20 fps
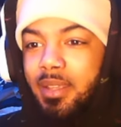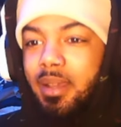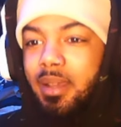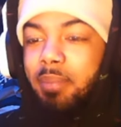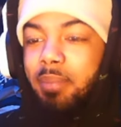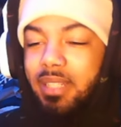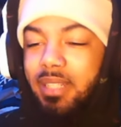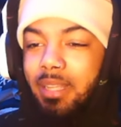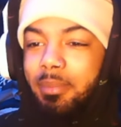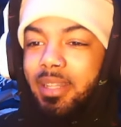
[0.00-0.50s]

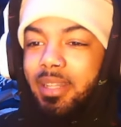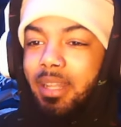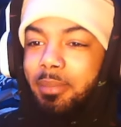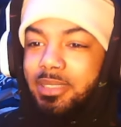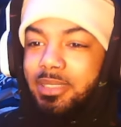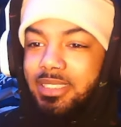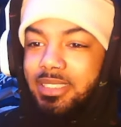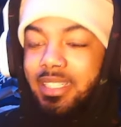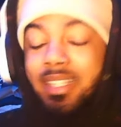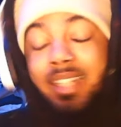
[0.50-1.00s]
But let
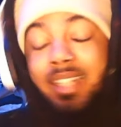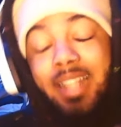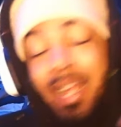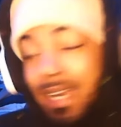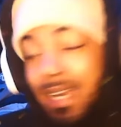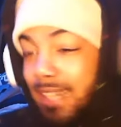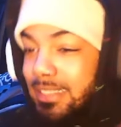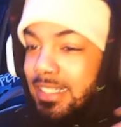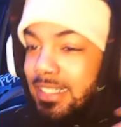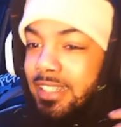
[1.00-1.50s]
me see.
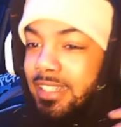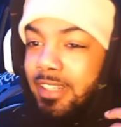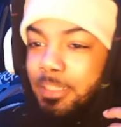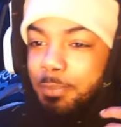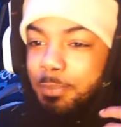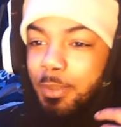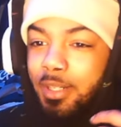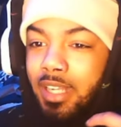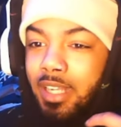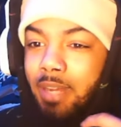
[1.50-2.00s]
I got the lyrics
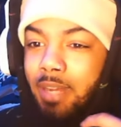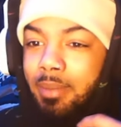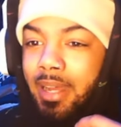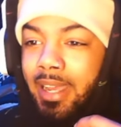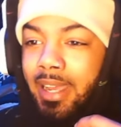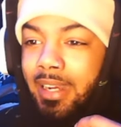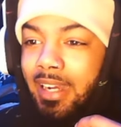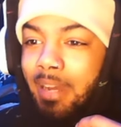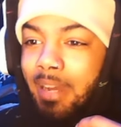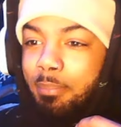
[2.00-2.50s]
pulled up.
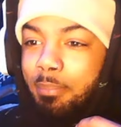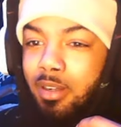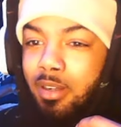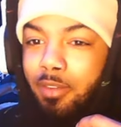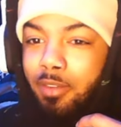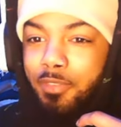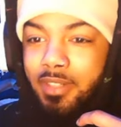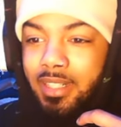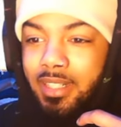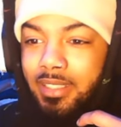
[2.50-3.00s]
I ain't got put
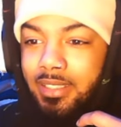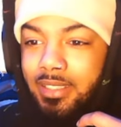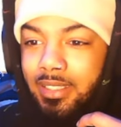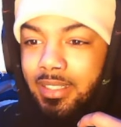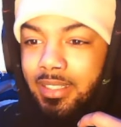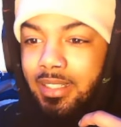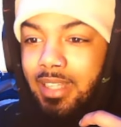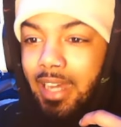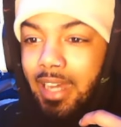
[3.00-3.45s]
on for nothing.